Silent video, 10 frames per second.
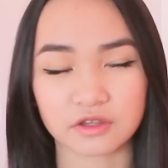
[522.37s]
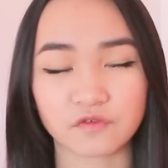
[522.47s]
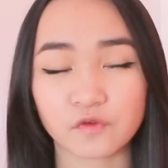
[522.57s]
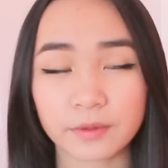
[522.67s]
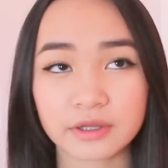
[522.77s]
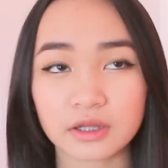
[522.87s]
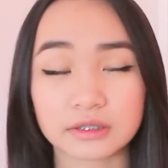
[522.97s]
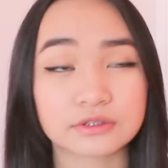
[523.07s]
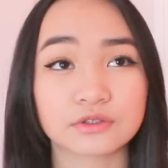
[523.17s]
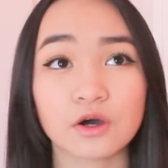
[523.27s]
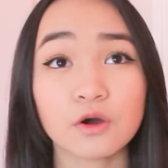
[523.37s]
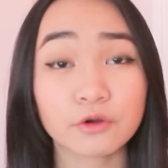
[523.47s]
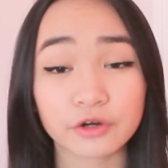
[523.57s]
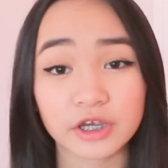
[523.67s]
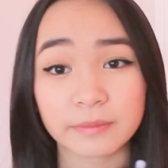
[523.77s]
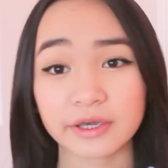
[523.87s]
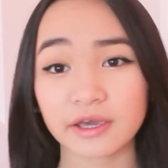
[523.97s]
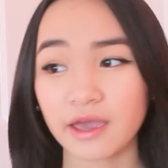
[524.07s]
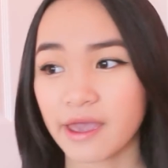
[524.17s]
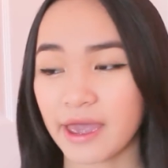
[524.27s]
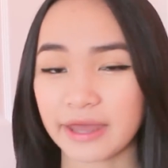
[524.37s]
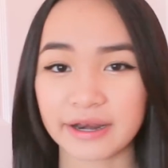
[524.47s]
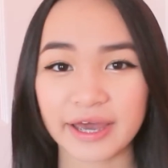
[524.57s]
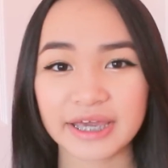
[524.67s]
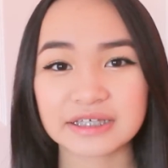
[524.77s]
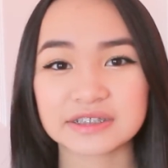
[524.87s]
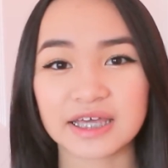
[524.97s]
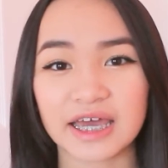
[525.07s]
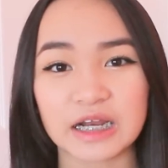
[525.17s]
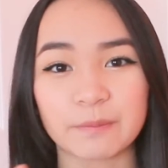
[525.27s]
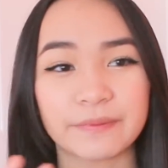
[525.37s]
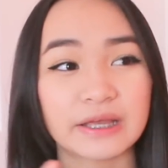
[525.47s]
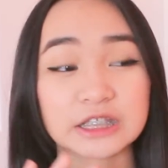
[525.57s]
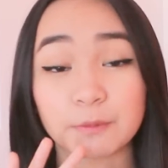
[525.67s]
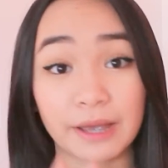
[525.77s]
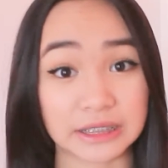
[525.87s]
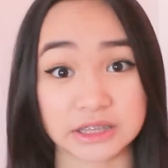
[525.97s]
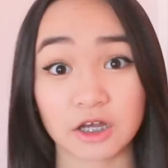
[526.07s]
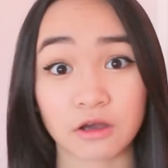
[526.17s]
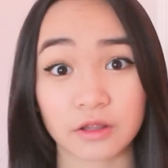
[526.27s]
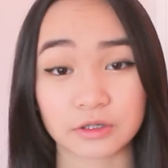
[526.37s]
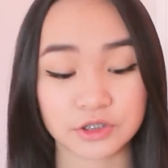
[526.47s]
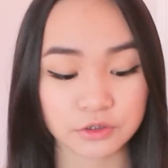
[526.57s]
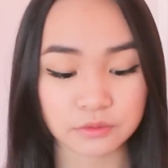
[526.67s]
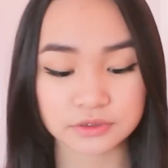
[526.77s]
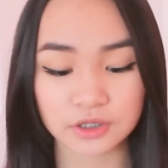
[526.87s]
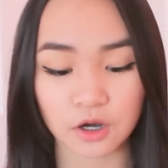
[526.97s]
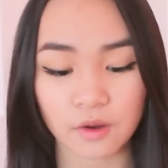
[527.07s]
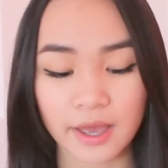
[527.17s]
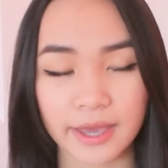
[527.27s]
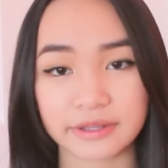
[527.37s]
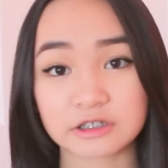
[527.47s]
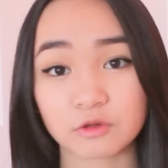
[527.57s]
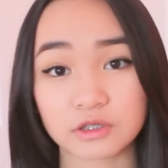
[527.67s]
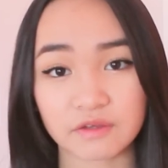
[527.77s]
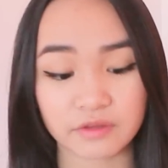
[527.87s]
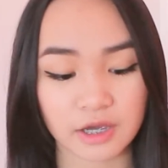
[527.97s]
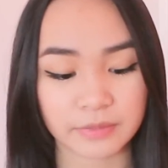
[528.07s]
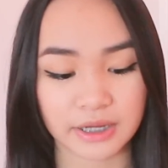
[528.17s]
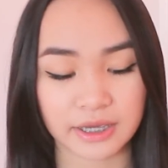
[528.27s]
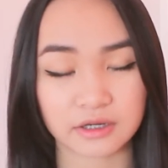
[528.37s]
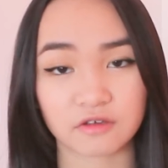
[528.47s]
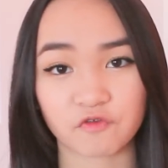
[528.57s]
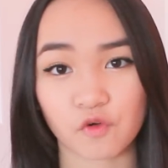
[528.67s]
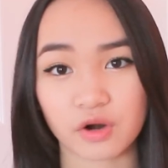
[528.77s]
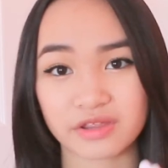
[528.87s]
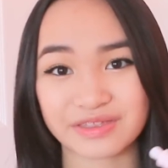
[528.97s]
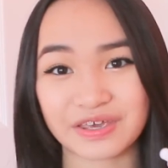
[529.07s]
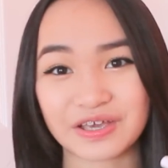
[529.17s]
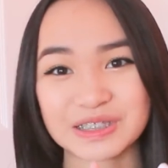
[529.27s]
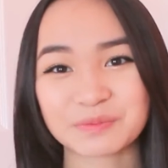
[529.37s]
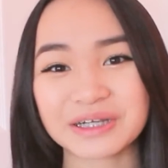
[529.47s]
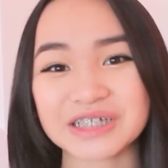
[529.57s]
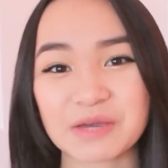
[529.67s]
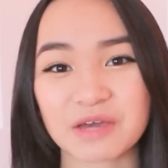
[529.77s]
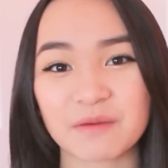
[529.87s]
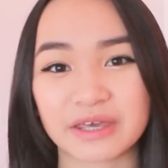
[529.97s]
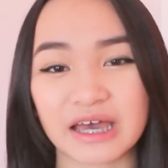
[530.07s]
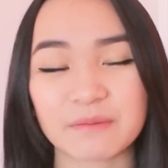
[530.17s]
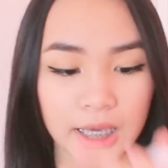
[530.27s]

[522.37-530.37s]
The formula is so creamy and nice, and it's a pastel color too, so this will definitely come in handy for the springtime coming up.